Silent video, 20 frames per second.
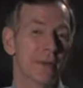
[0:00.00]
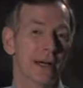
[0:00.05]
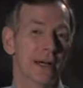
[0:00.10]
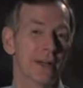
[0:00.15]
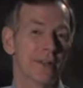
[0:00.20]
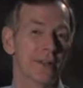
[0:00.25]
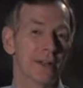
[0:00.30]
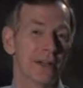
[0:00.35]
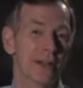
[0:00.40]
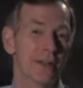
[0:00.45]
the
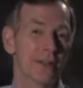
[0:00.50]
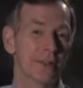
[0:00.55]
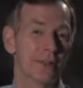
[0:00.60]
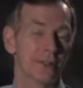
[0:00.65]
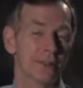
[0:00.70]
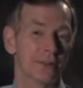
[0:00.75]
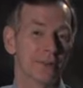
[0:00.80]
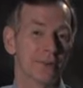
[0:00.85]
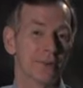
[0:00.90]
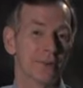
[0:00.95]

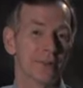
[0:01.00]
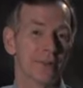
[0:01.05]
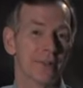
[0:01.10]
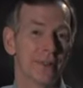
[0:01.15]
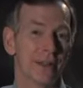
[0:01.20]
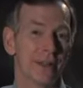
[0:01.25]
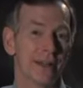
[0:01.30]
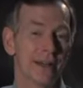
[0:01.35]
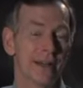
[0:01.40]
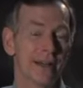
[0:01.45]
mitochondrial's
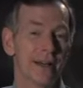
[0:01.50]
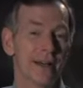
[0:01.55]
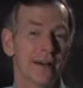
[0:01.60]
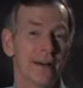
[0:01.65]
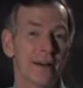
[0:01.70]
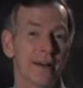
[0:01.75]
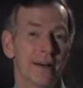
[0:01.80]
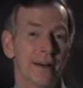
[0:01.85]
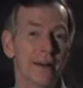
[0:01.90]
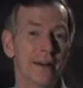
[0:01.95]

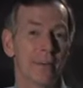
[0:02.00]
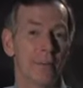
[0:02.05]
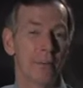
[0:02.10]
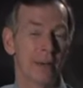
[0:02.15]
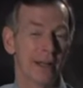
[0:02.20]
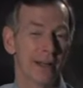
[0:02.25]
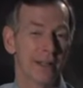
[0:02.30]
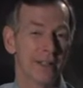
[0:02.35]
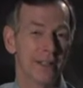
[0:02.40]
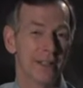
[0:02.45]

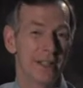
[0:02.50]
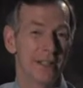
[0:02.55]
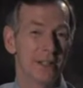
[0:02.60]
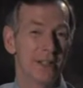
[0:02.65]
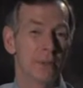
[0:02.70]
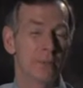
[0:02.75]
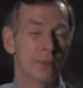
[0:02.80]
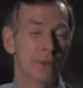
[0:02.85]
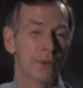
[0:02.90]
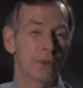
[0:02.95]
ability
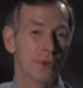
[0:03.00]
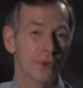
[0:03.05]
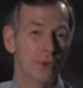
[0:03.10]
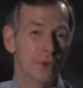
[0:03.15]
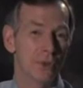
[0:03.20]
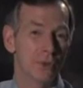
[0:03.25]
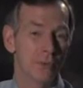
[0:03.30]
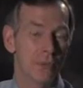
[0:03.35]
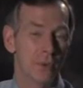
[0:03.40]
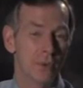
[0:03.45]
to
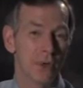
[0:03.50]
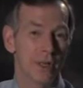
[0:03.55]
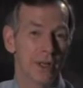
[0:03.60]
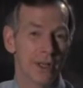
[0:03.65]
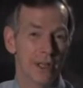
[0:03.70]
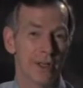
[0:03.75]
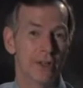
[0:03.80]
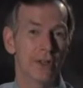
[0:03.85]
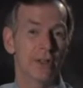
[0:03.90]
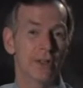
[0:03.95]
produce more
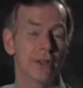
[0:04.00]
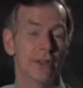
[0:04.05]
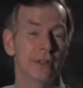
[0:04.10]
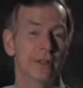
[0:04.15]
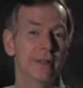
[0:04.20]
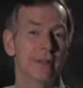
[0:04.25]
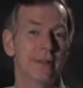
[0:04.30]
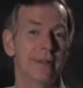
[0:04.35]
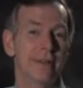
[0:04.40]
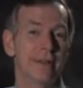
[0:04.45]

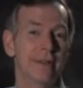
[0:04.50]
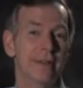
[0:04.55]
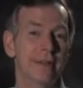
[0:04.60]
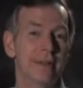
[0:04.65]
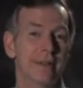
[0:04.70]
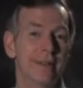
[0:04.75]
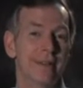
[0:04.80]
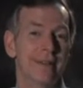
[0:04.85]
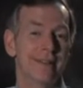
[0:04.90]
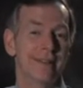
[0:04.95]
energy,
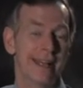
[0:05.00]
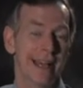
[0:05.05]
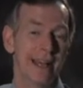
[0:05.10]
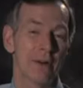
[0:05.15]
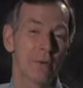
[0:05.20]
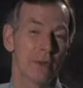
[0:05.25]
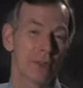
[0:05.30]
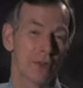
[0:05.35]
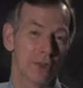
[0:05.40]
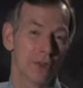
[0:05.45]

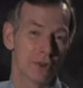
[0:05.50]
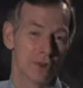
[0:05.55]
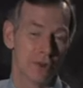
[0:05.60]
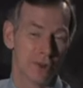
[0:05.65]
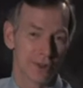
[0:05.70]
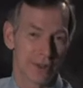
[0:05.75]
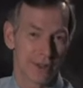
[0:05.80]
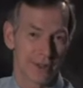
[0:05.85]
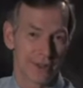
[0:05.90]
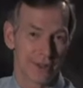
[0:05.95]
that
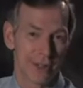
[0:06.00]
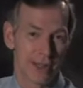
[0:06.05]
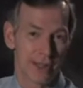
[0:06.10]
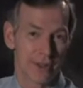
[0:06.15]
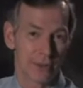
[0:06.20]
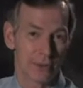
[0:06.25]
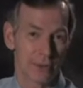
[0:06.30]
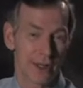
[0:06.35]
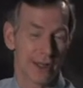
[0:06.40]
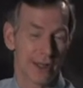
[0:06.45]
reduces
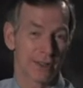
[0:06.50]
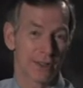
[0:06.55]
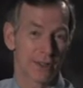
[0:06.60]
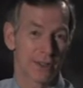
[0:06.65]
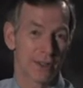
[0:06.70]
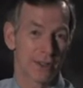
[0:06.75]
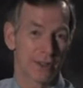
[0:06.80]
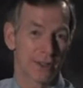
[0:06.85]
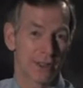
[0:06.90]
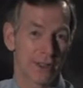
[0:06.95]

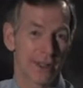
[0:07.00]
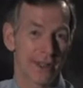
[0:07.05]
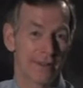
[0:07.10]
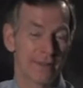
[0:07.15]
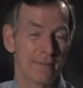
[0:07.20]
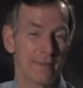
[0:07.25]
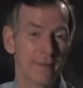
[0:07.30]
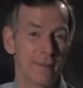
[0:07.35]
excitotoxicity.